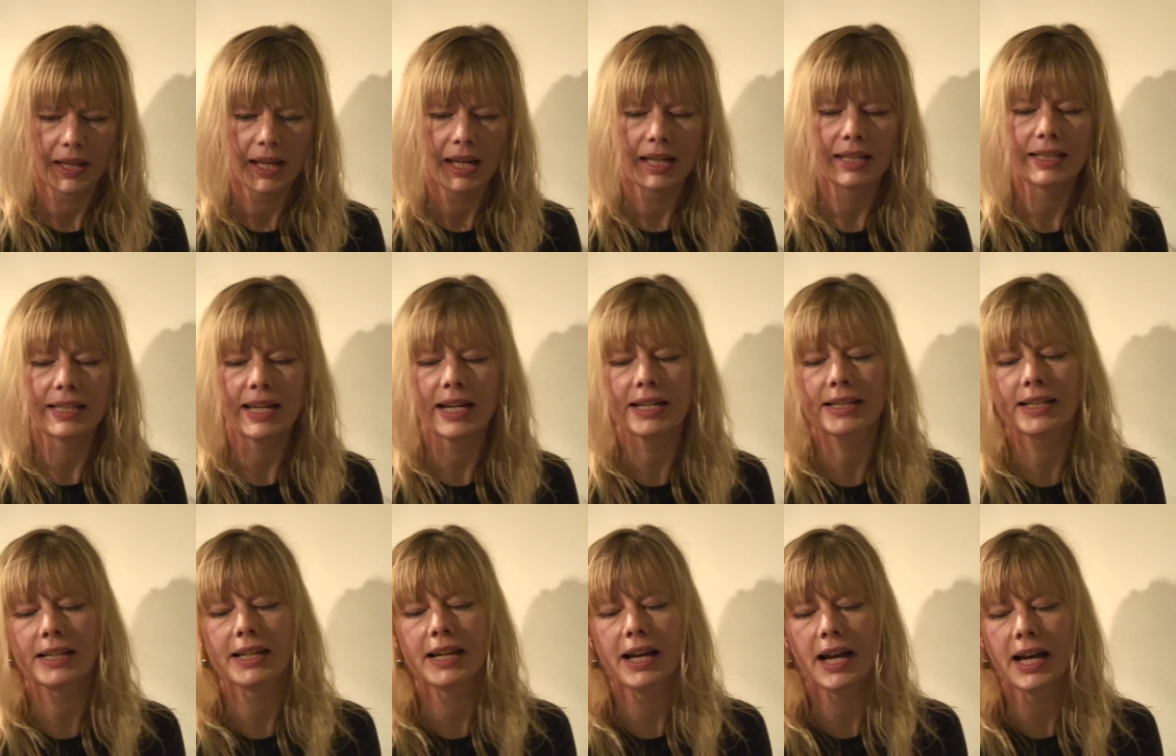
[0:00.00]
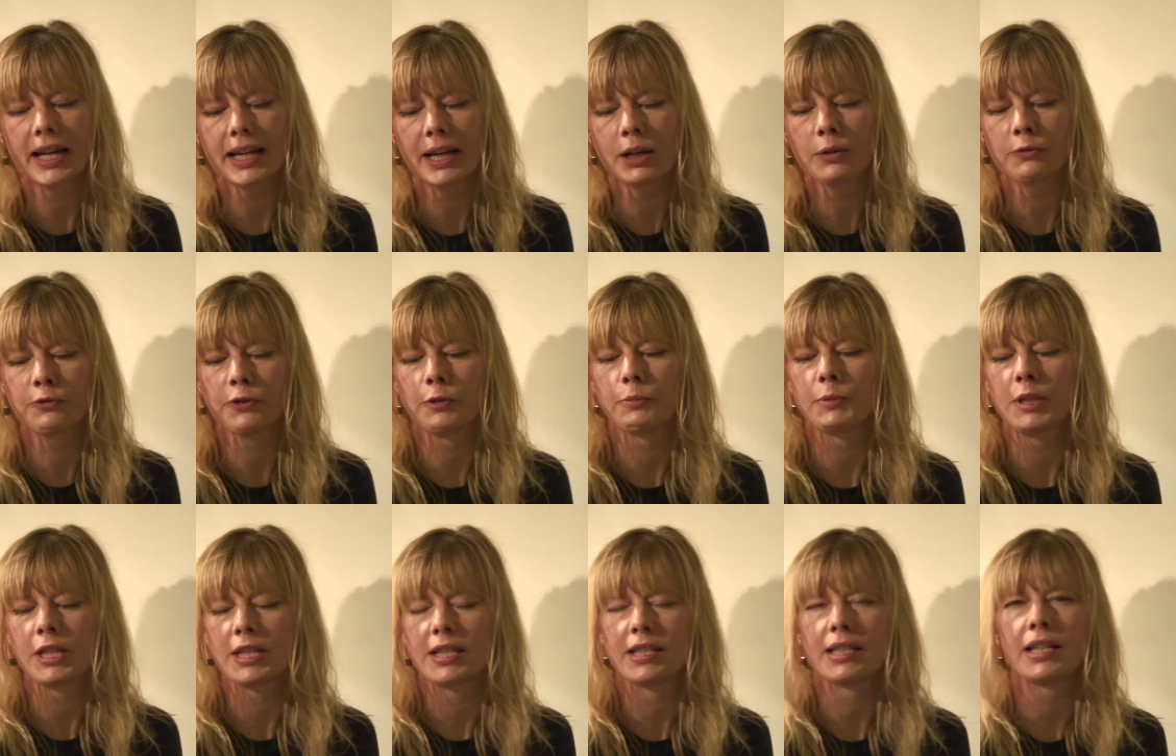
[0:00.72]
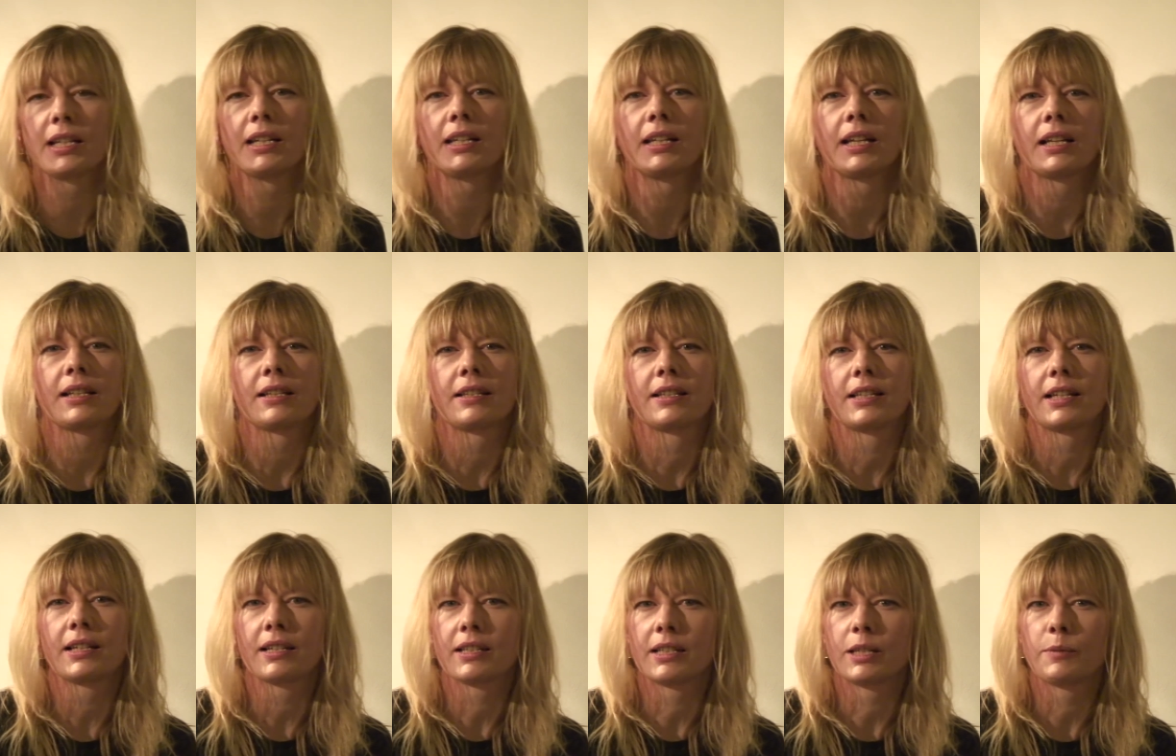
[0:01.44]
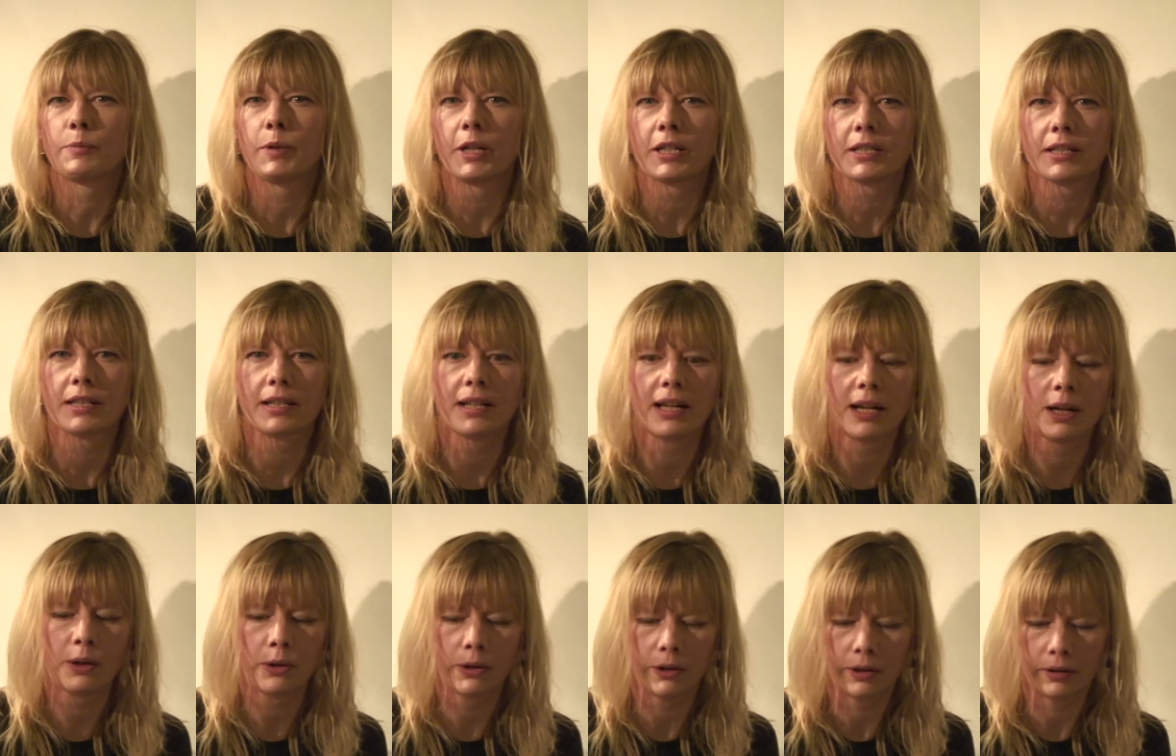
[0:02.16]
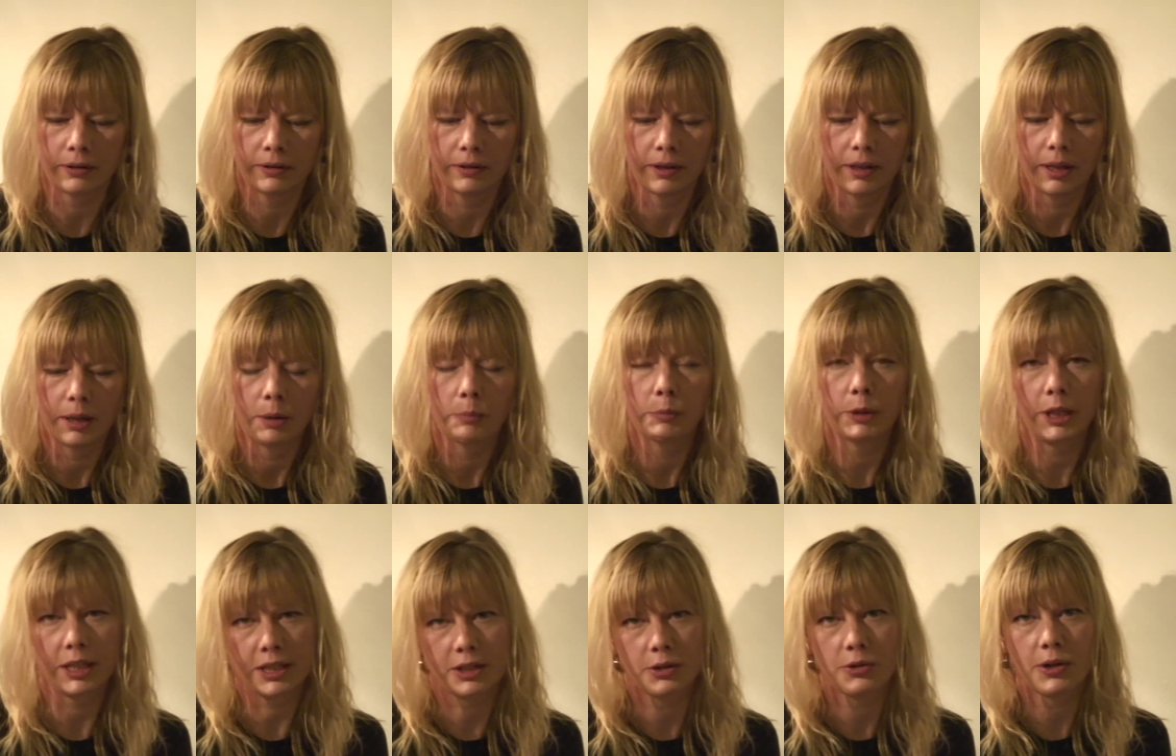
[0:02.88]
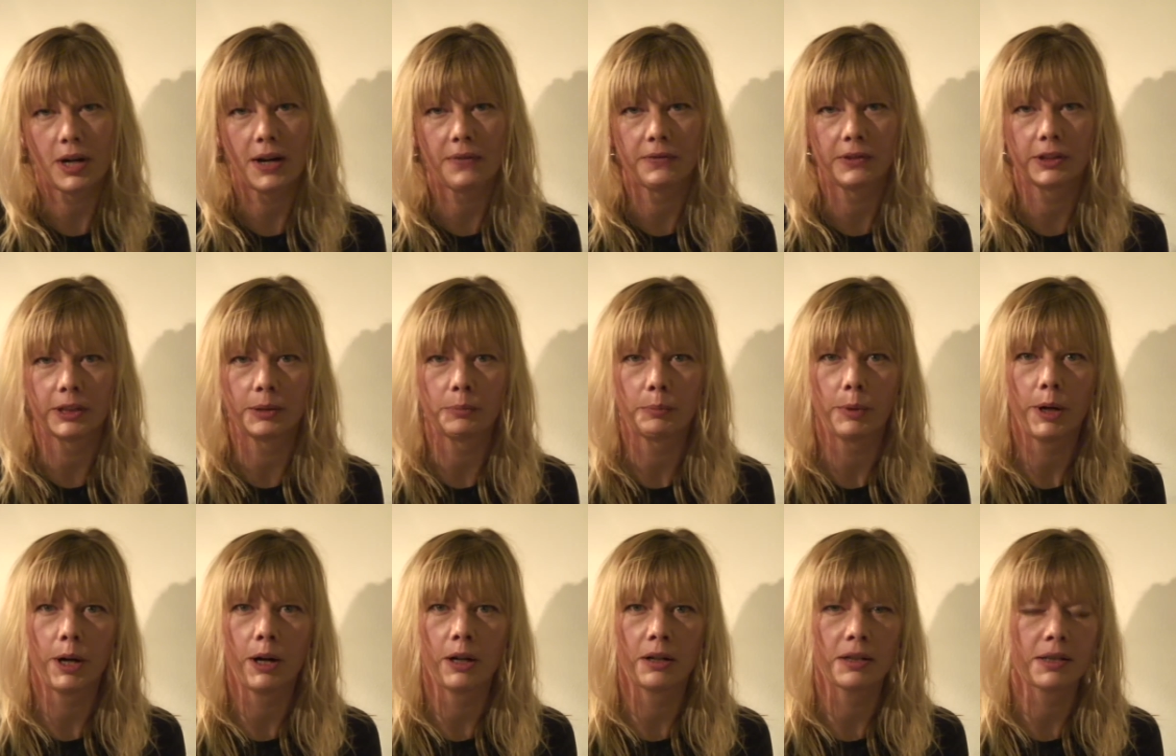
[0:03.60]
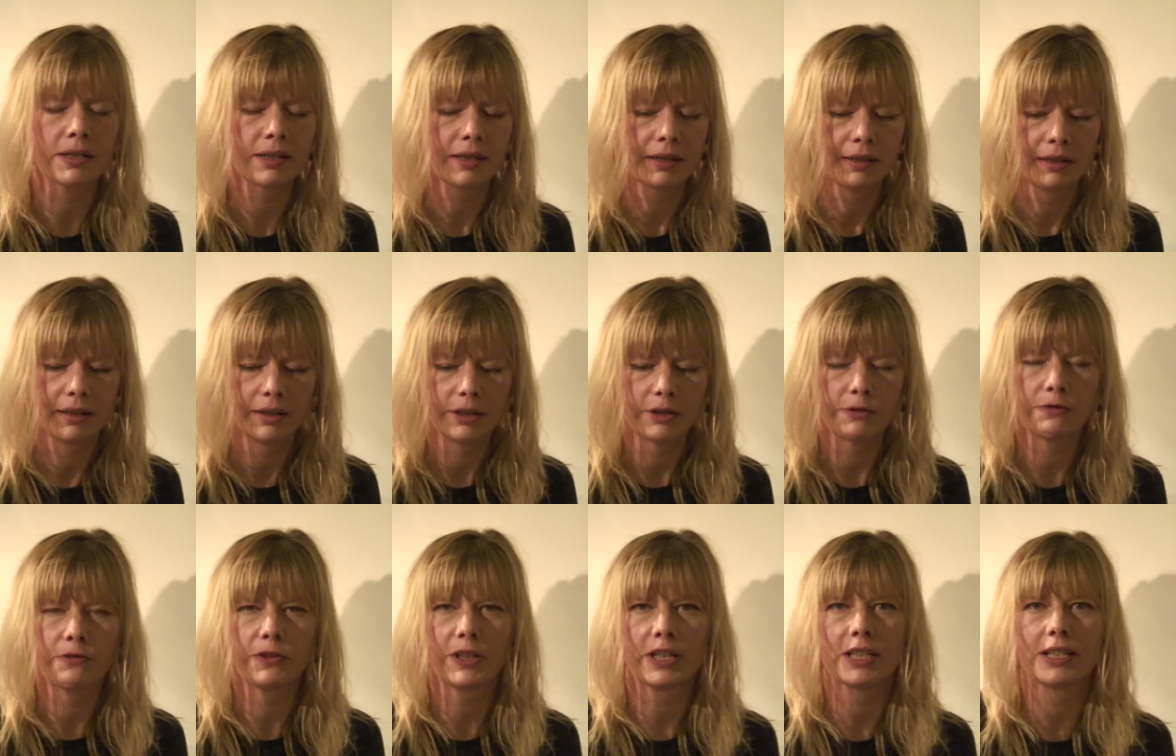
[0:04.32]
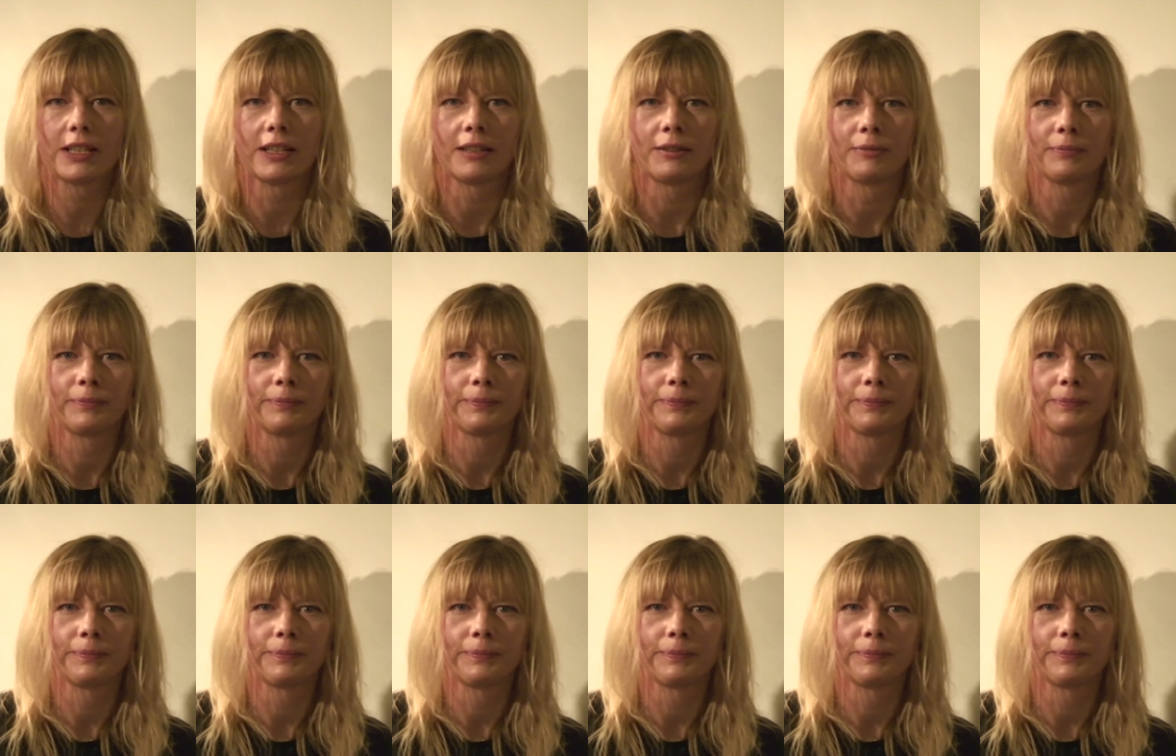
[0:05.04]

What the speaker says: it takes a guy out from the city at $60 an hour, plus travel and parts, to fix it.